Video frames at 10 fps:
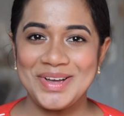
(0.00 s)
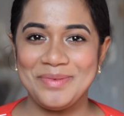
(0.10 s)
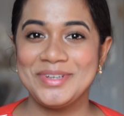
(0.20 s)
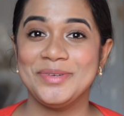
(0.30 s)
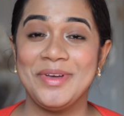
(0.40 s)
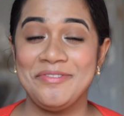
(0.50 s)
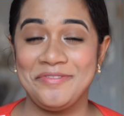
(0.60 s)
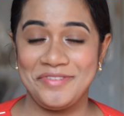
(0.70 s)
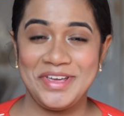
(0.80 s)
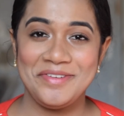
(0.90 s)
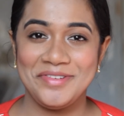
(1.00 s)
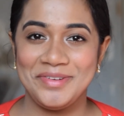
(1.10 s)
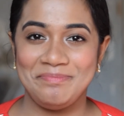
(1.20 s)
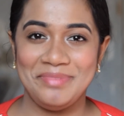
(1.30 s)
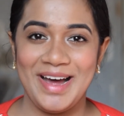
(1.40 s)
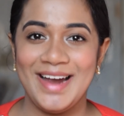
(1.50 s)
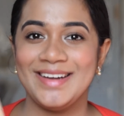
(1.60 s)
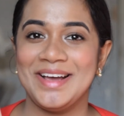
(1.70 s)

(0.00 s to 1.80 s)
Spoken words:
coming to my favorite part,